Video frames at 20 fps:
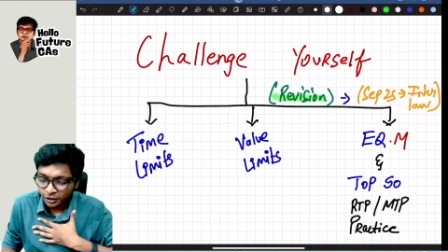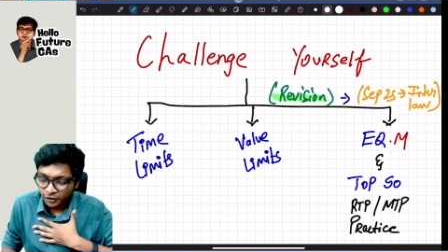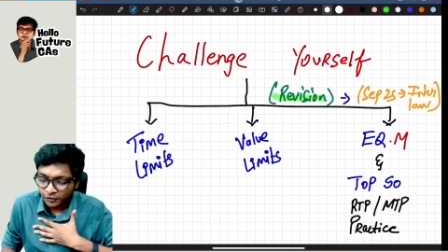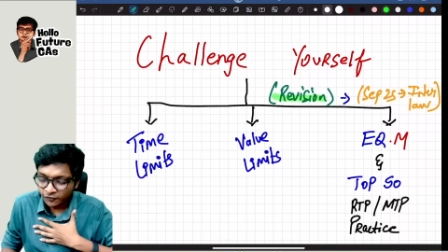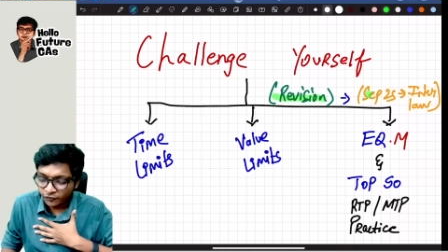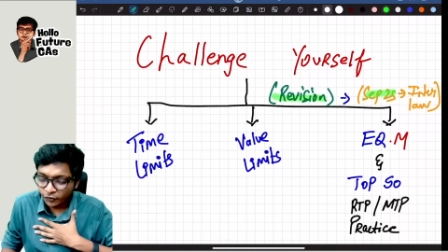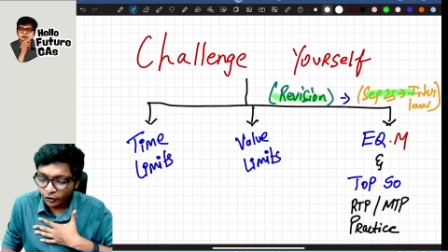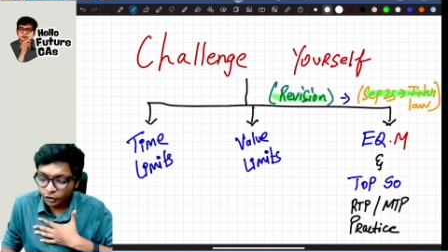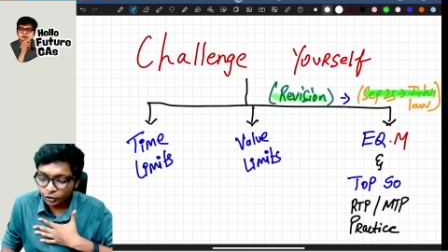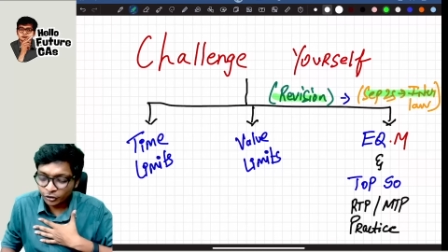
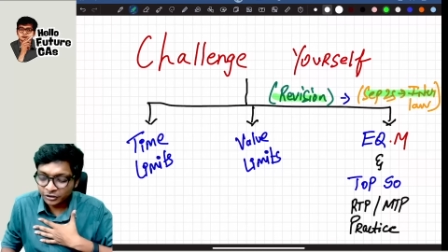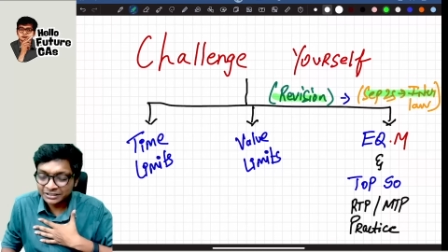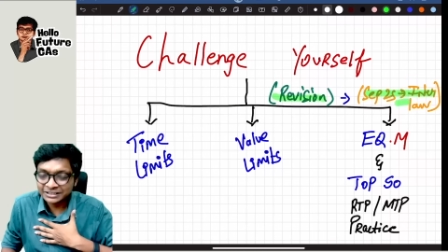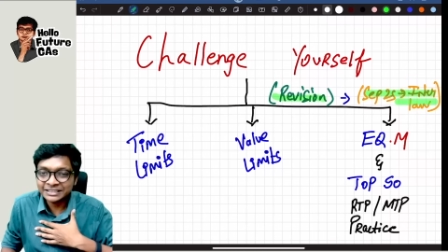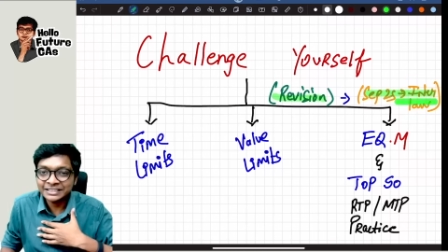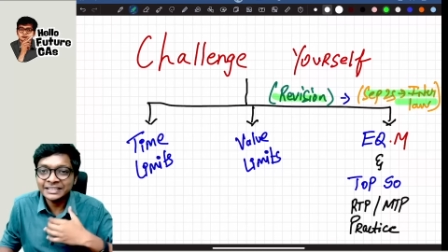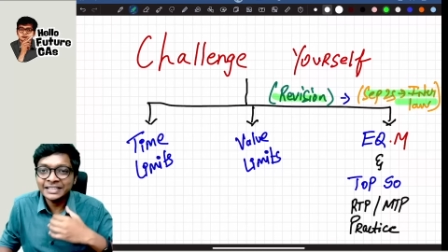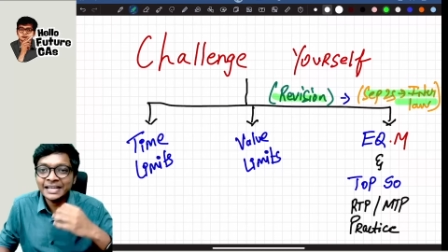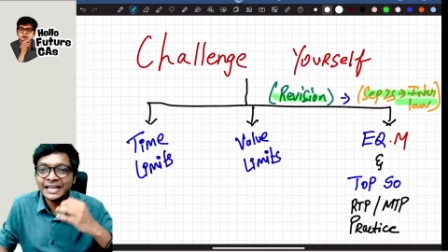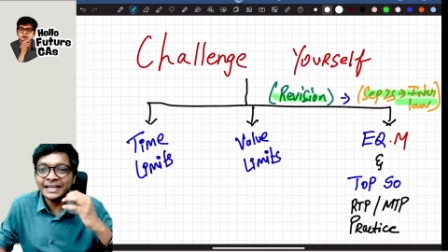for your
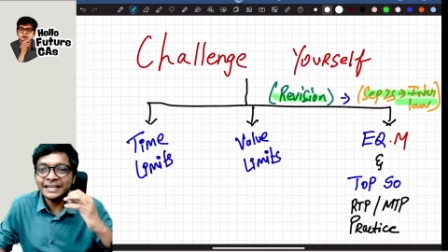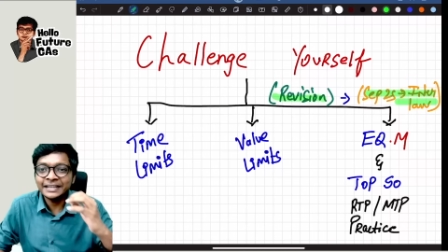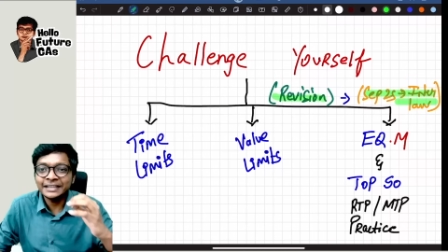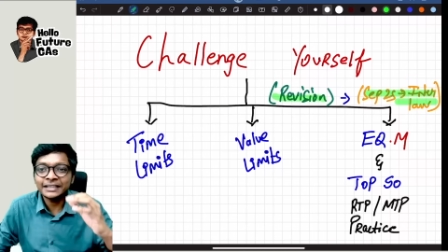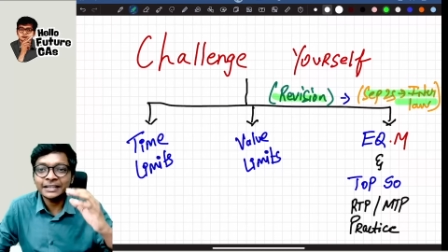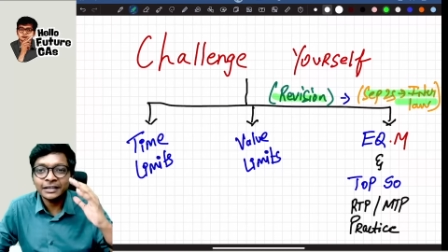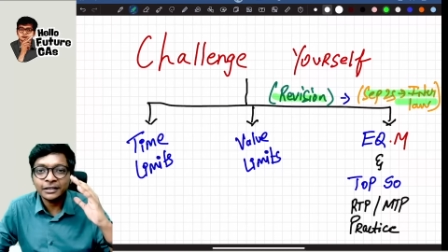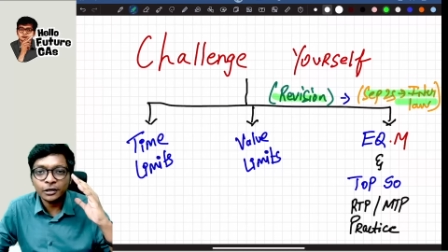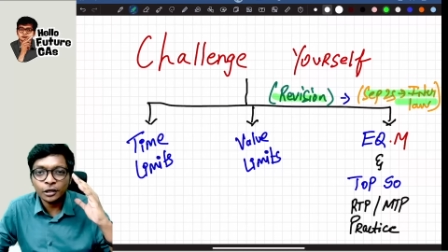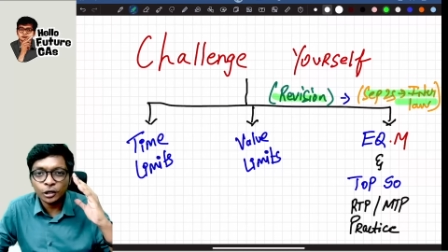CA
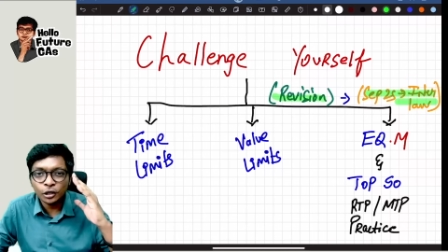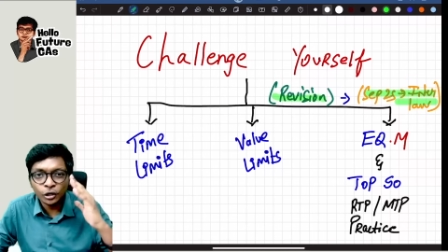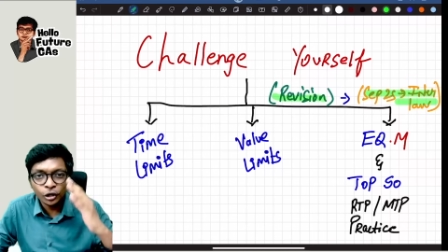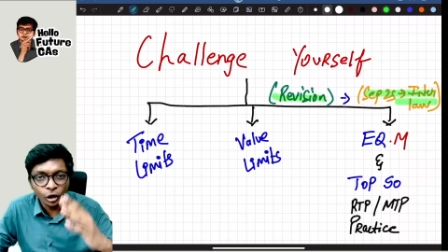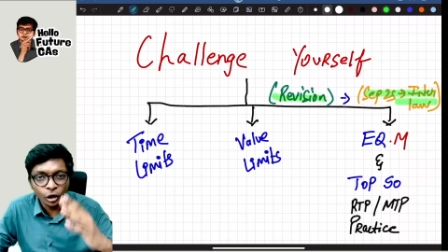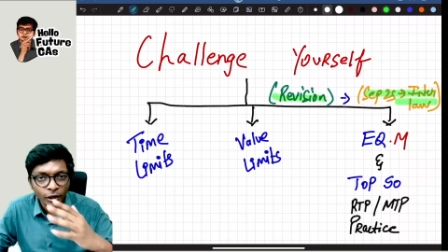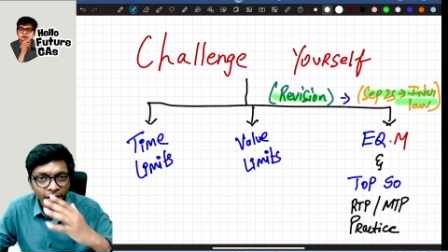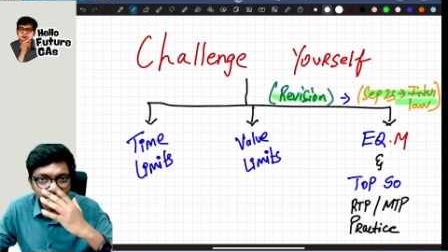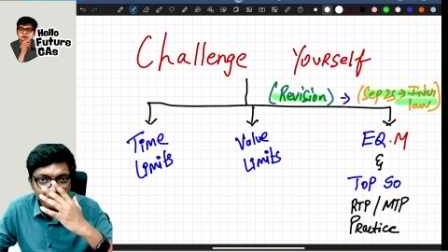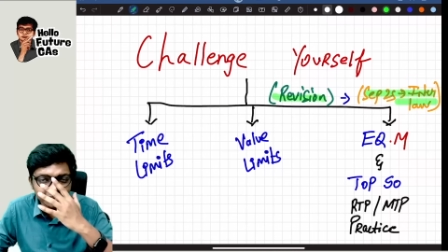Inter
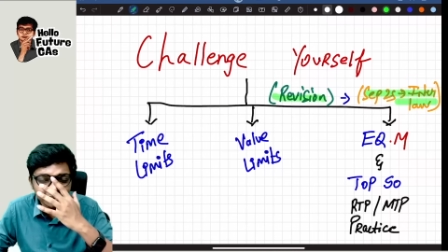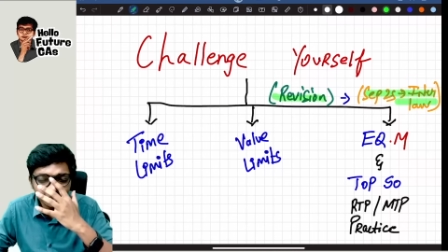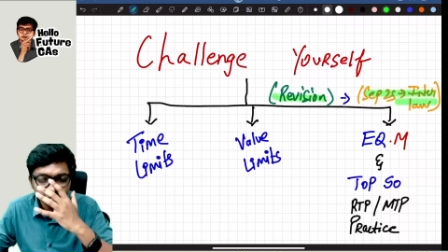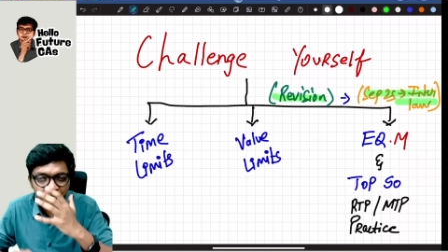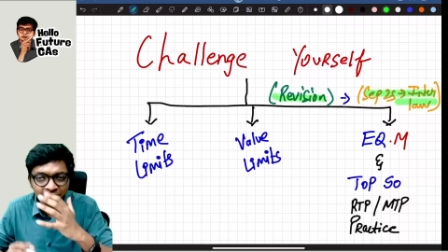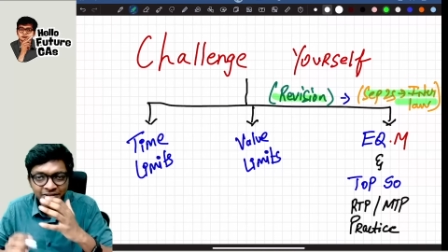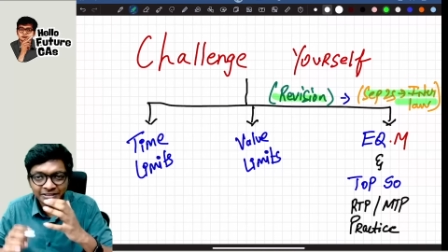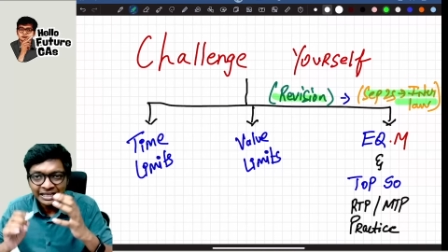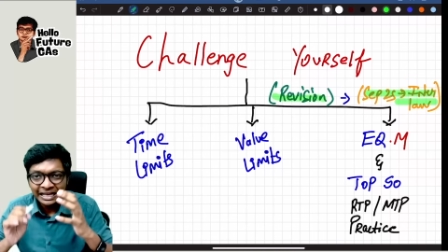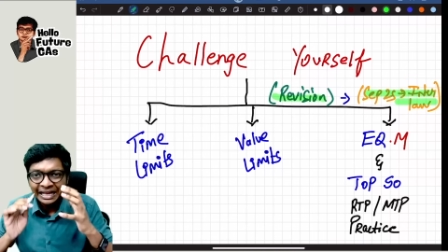Law
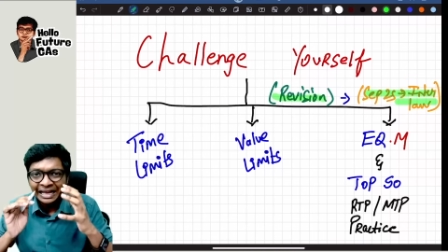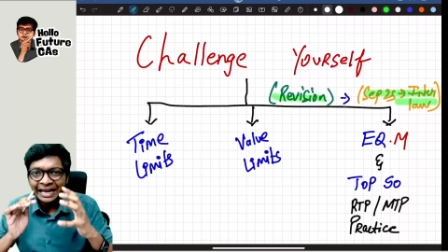exams.